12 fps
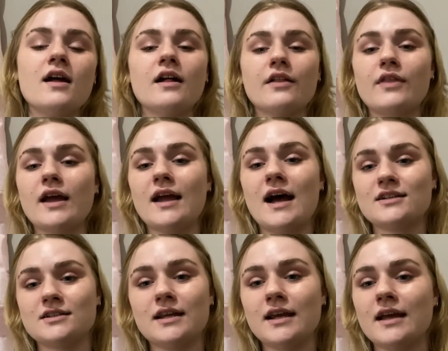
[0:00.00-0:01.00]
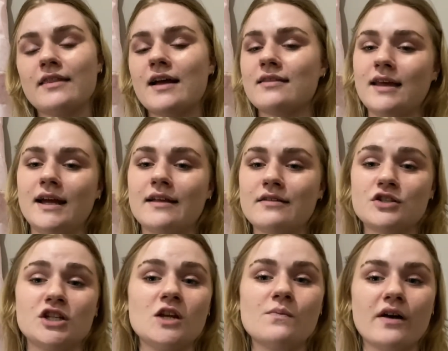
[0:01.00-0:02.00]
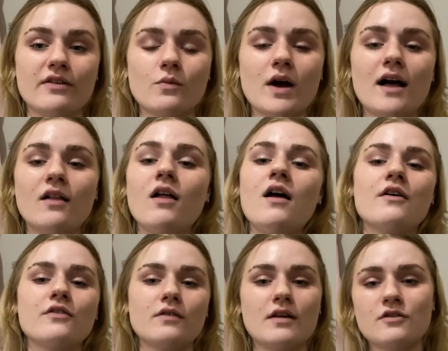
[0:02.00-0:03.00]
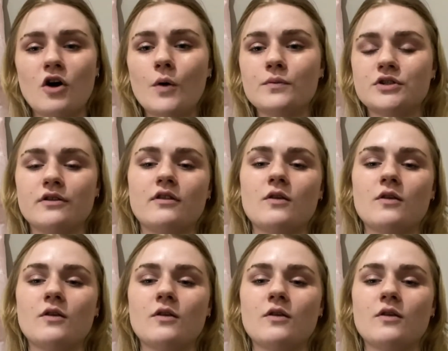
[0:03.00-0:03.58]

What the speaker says: they actually get their tickets cheaper as well. So there's an option to